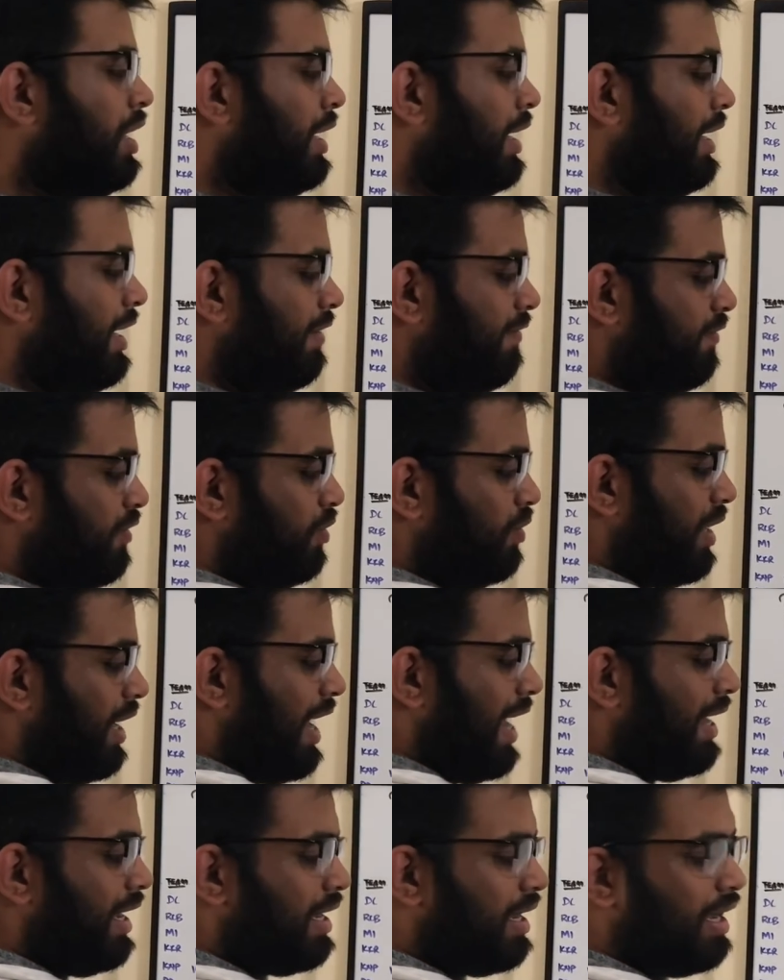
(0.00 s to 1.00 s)
If you
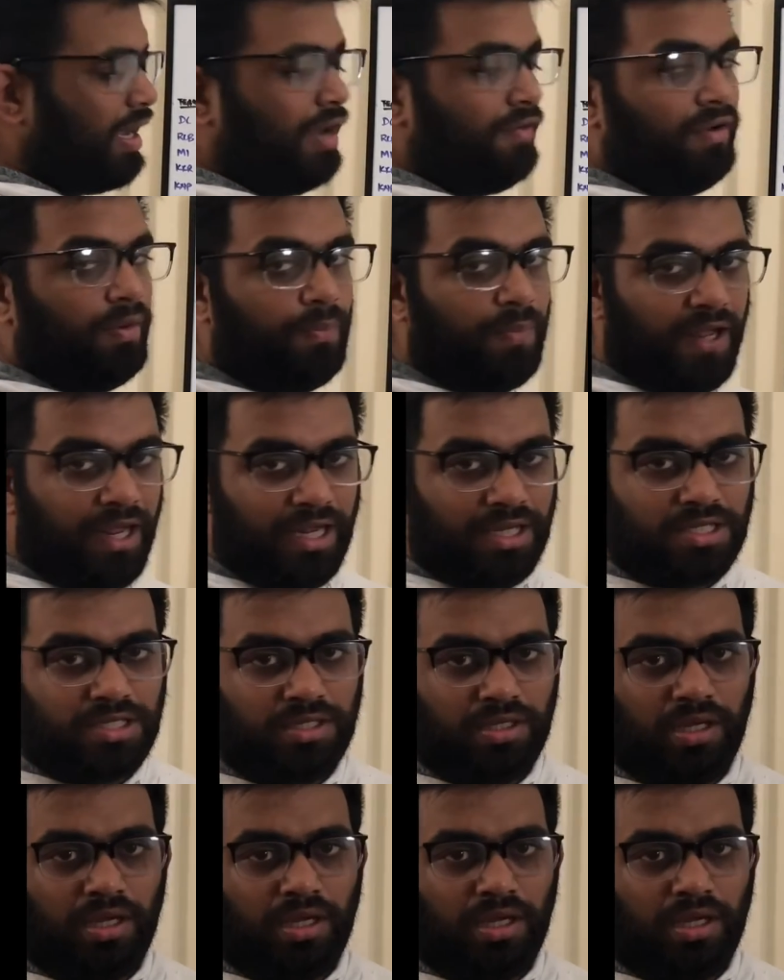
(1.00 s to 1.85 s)
like our page,